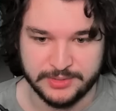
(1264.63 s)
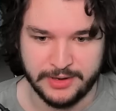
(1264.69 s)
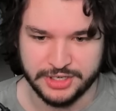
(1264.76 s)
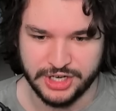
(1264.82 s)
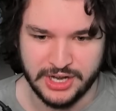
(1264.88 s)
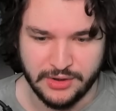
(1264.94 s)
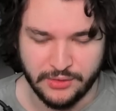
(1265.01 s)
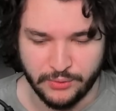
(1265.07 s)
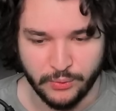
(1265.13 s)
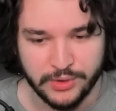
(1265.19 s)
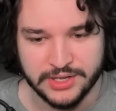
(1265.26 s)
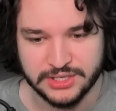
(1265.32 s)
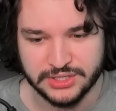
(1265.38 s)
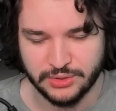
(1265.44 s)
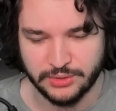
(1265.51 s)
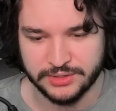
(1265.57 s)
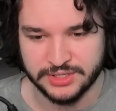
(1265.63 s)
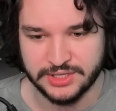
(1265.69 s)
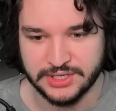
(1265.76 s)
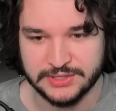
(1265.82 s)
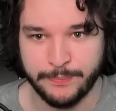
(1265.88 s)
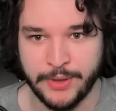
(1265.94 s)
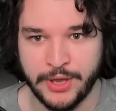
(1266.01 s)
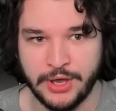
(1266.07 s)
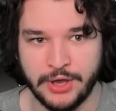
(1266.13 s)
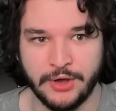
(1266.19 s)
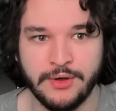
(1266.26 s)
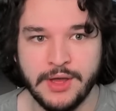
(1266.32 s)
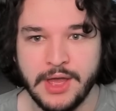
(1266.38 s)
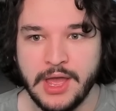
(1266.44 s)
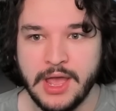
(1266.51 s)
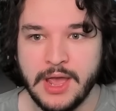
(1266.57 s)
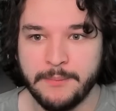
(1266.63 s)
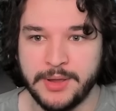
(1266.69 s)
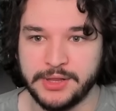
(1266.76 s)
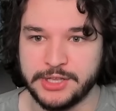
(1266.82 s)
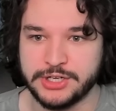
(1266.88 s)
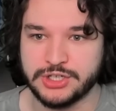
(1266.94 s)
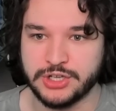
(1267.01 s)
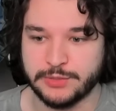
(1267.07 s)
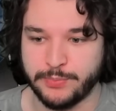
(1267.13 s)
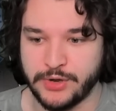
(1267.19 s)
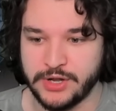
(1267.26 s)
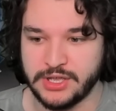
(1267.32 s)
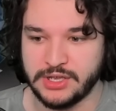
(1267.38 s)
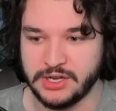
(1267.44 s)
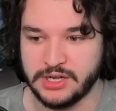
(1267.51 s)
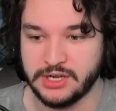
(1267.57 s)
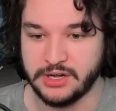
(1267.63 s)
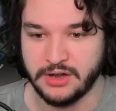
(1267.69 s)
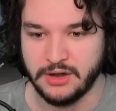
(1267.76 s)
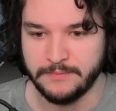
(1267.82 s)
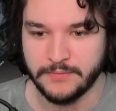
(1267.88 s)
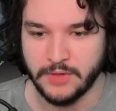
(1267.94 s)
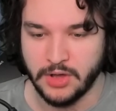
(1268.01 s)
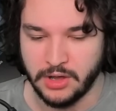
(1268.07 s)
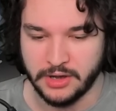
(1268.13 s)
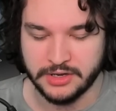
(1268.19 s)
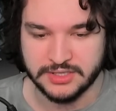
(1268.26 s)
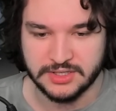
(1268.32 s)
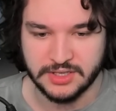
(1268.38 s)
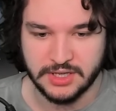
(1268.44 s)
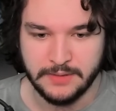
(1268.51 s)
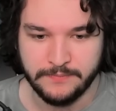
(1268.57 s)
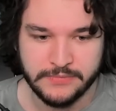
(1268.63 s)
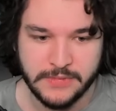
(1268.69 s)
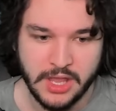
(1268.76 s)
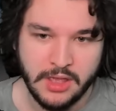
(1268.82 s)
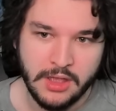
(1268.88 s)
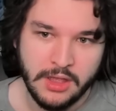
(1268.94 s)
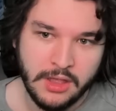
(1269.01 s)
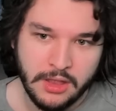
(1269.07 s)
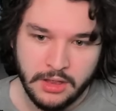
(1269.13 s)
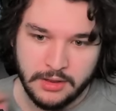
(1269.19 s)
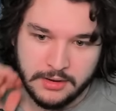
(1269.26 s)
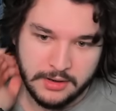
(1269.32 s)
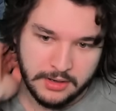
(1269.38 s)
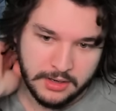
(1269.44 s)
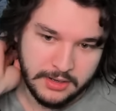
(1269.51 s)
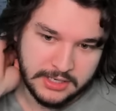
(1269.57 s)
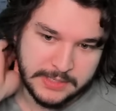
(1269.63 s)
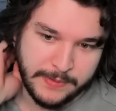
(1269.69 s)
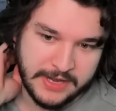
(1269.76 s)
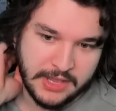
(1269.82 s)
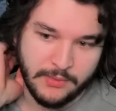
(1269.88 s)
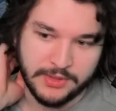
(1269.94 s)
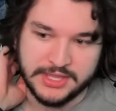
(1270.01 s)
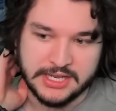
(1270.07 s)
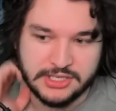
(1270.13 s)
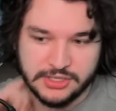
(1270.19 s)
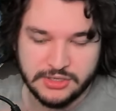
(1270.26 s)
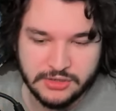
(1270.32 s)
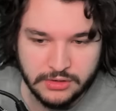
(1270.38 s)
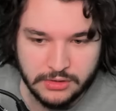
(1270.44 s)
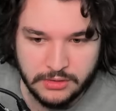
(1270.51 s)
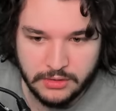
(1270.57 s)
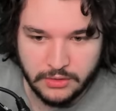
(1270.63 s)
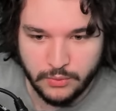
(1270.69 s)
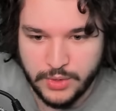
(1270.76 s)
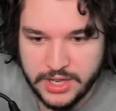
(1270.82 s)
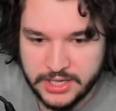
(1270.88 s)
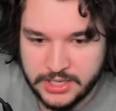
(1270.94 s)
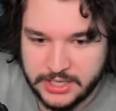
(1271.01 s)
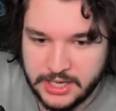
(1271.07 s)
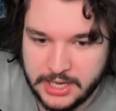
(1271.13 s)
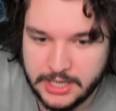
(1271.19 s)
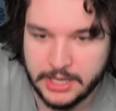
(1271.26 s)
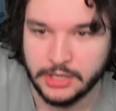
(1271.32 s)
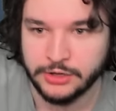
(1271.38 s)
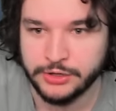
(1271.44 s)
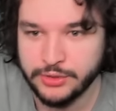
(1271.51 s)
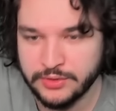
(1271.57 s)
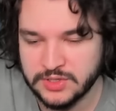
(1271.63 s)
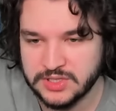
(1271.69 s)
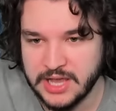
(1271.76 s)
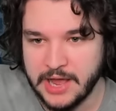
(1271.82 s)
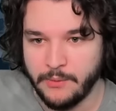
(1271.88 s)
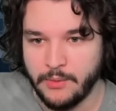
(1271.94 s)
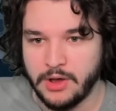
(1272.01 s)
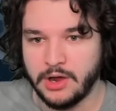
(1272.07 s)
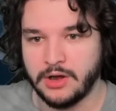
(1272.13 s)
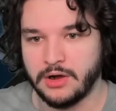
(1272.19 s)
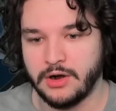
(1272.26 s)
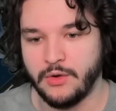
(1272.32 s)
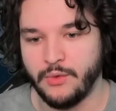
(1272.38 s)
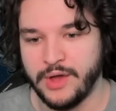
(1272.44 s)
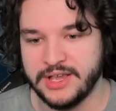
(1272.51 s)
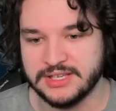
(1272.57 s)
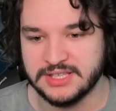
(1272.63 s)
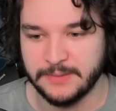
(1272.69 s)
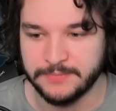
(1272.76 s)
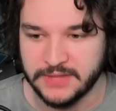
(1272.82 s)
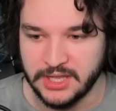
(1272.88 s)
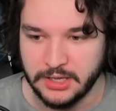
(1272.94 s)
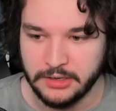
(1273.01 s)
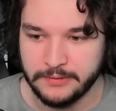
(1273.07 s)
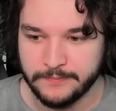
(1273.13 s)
actually going to resource this Poe. Pillage looks pretty good here, honestly. Depending on what they do, we can Luke Skywalker away something.